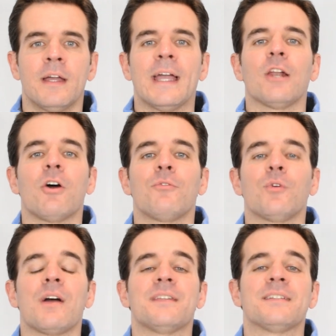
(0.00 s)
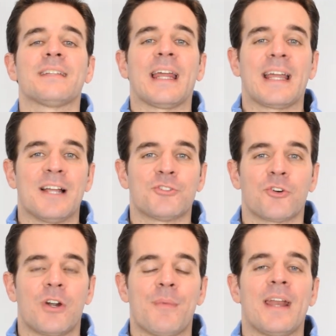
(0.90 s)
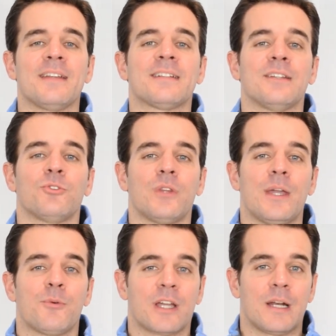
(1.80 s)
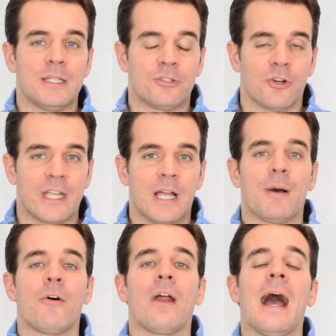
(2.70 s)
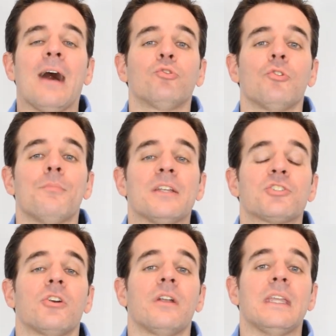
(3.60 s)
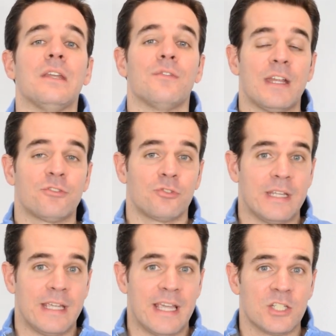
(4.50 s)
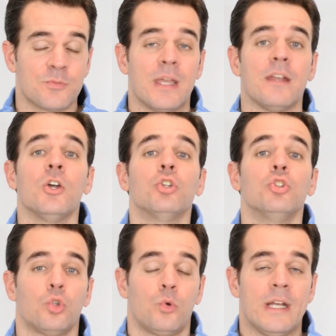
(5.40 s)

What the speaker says: Hello everyone, this is Alejandro Cremades, and today we're going to be talking about how to measure investor engagement during